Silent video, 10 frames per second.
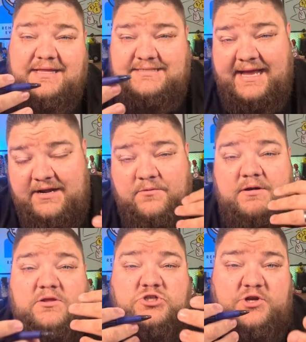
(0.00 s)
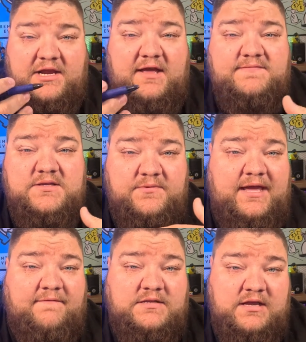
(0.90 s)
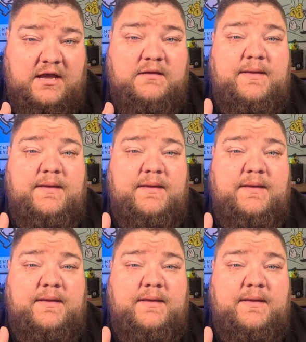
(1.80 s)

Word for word: that's kind of one of those trade offs that we have to talk